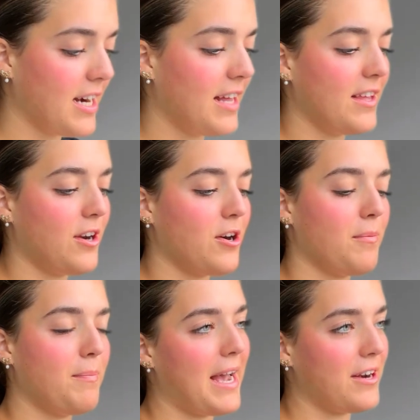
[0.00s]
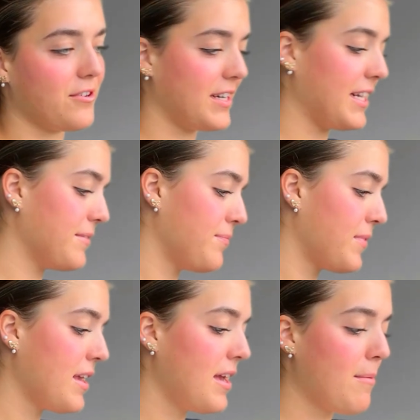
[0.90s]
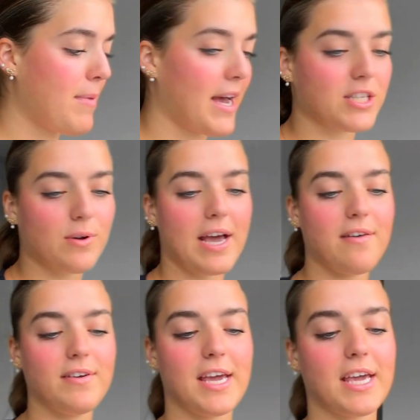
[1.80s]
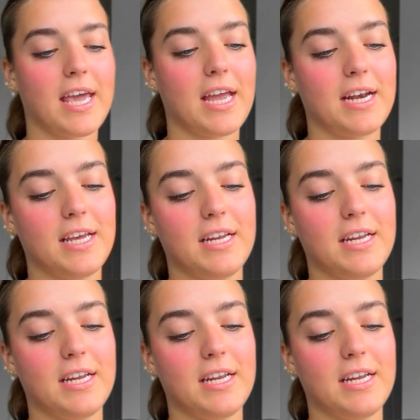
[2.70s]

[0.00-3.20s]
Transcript: then our battery pack. So I have a Canon